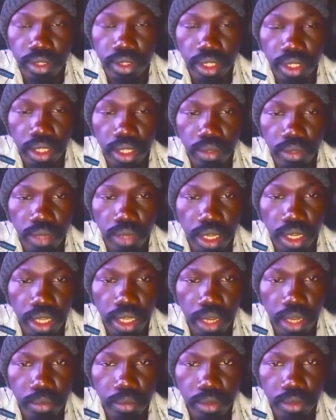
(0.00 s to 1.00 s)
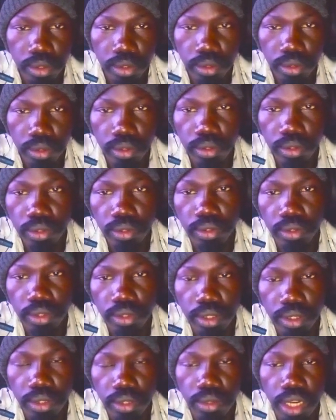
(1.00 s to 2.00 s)
Welcome to
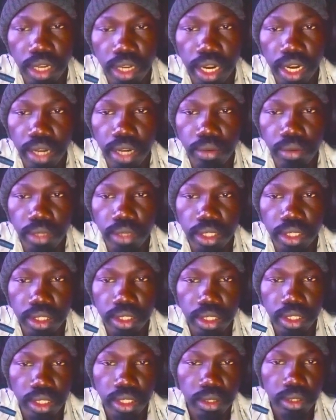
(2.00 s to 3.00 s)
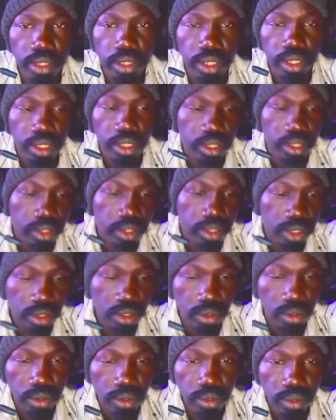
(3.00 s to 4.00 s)
Nuer-Language
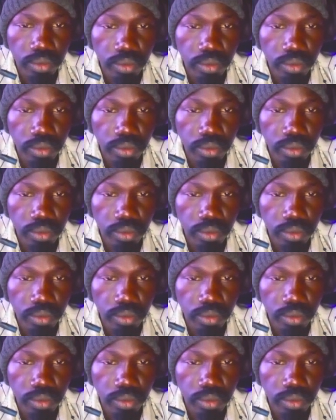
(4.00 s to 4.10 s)
School.